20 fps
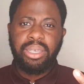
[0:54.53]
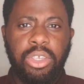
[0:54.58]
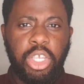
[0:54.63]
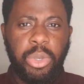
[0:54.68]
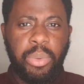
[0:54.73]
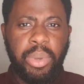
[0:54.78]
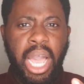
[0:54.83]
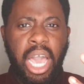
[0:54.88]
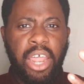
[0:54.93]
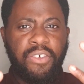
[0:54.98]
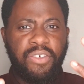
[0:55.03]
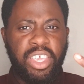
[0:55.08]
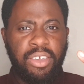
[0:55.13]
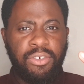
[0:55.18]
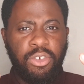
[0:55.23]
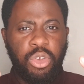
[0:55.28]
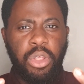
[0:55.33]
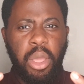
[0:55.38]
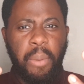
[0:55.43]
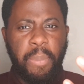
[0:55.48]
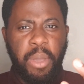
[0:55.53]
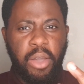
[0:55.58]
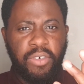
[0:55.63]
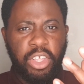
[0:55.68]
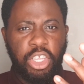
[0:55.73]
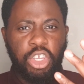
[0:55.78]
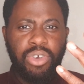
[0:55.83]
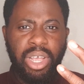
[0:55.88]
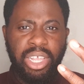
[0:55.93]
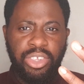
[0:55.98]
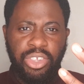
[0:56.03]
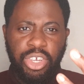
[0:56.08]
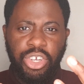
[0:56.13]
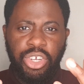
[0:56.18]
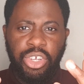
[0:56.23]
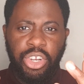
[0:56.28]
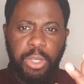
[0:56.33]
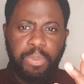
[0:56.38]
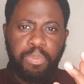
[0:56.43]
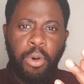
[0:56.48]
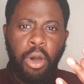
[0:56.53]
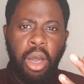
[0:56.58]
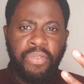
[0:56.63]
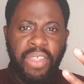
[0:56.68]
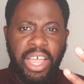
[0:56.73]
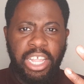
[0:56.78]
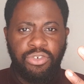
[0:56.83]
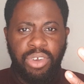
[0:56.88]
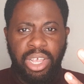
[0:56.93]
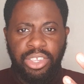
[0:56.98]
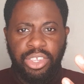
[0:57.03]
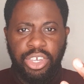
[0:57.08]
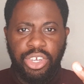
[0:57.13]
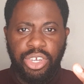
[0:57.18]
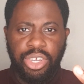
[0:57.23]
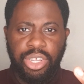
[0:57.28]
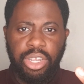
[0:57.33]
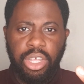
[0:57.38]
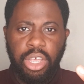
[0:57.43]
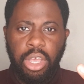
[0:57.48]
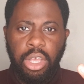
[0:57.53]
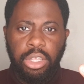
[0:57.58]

So it kind of gives you a bit of a transition as part of that transition